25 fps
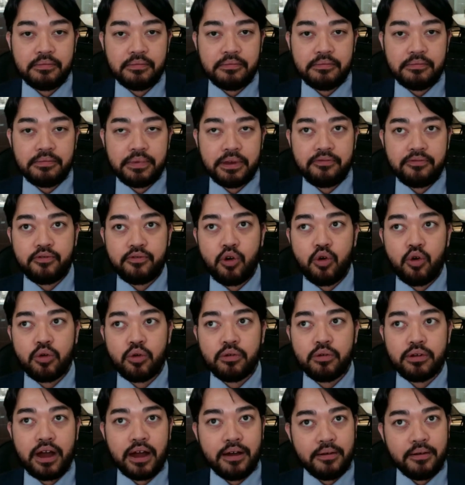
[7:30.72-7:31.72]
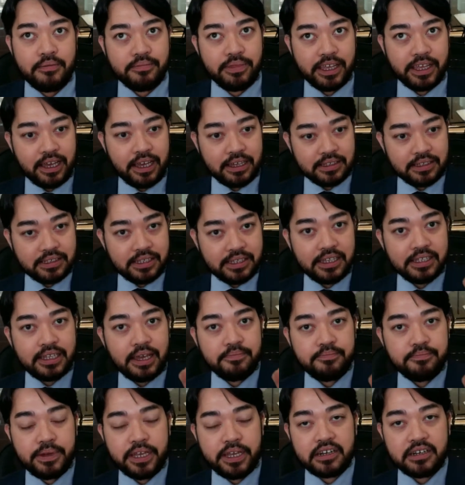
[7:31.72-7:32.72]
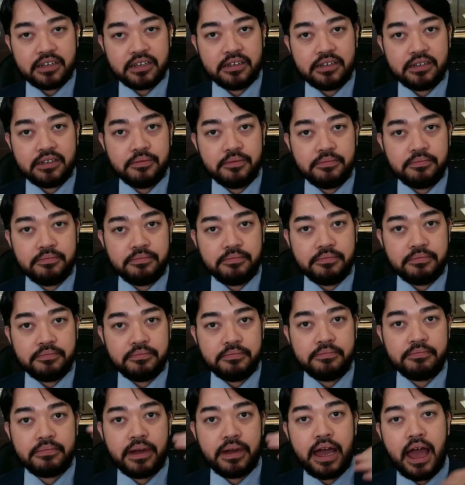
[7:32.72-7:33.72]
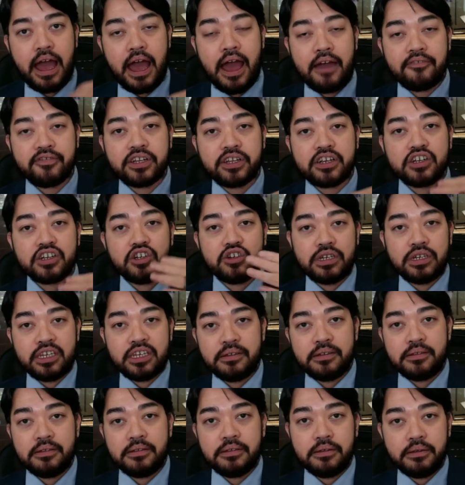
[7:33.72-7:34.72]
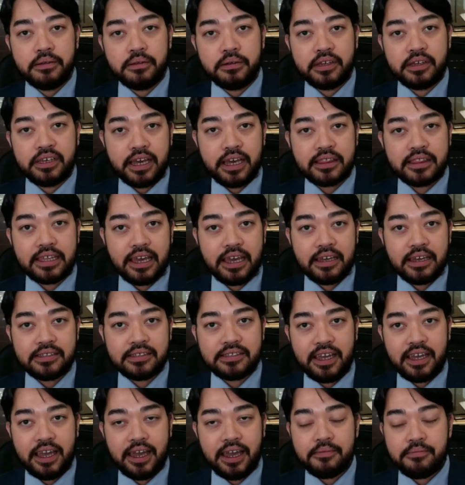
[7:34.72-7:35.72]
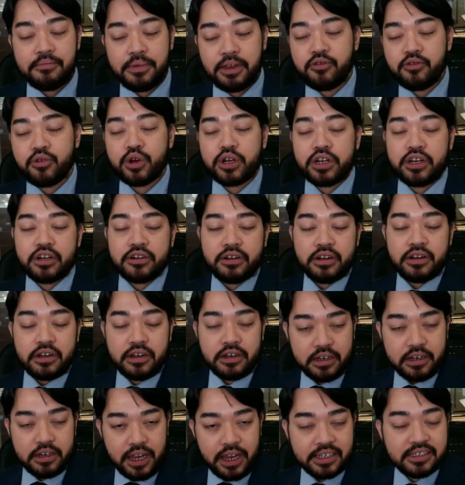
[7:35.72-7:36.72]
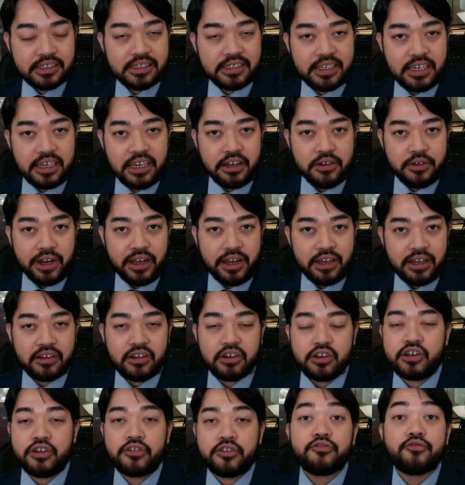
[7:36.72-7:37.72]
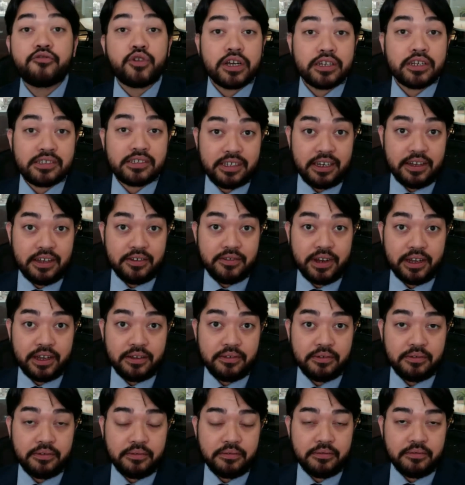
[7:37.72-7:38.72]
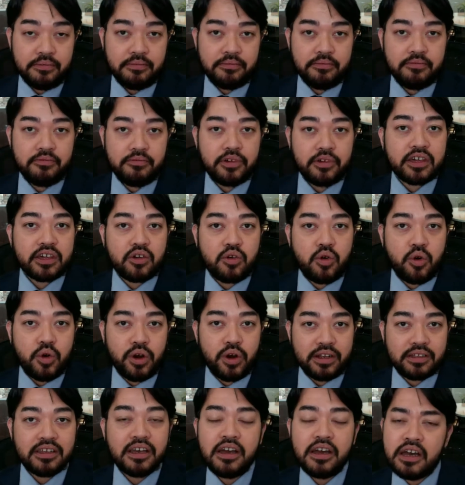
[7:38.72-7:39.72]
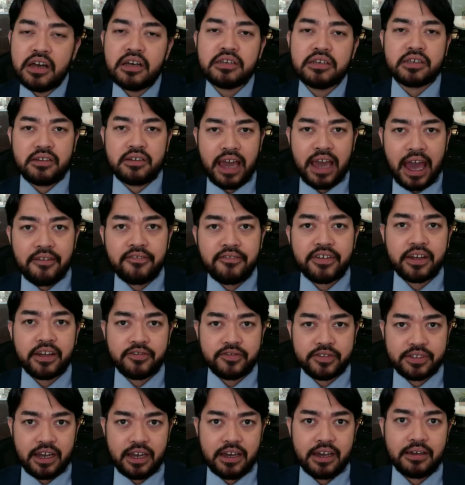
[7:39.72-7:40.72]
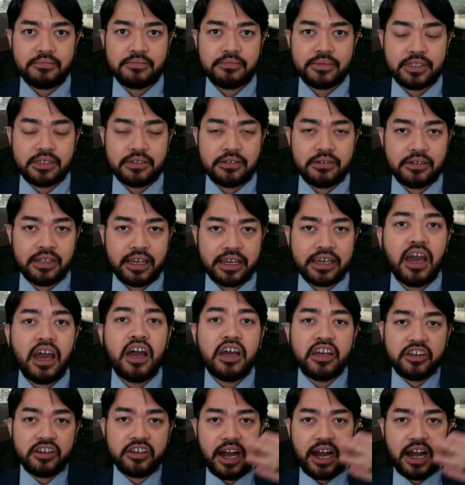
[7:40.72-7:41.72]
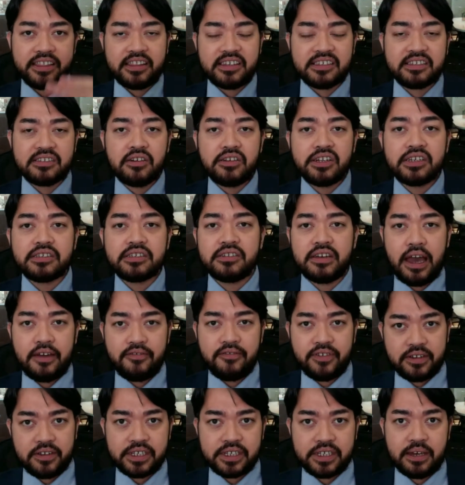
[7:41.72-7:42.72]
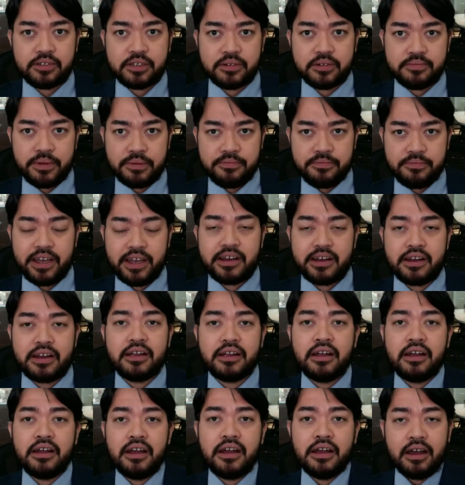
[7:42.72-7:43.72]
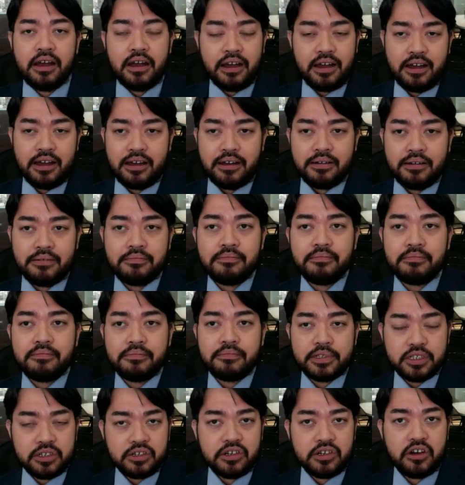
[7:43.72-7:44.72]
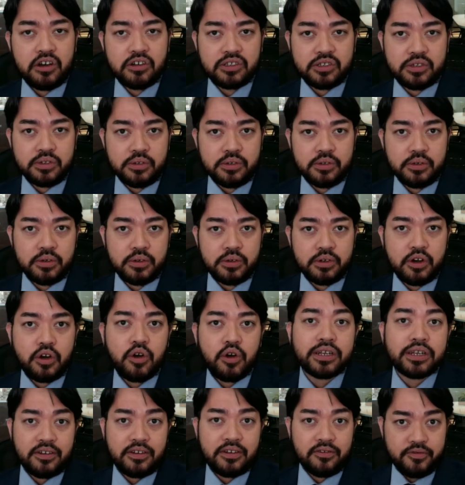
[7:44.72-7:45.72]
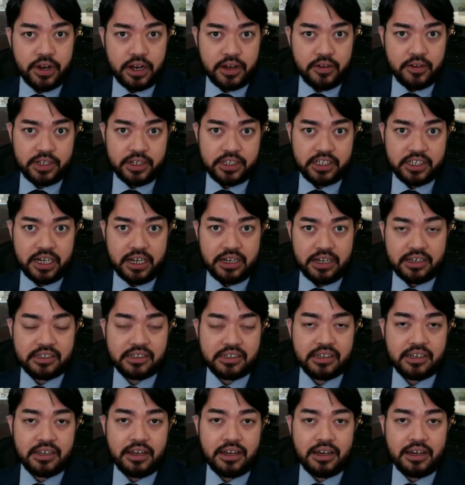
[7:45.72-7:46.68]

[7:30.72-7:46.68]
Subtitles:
before, like a 10-day period after you get the NTA before your next hearing, or your first hearing with the court. So you have enough time to, like, you got this notice, you have enough time to prepare to go to court in front of a judge.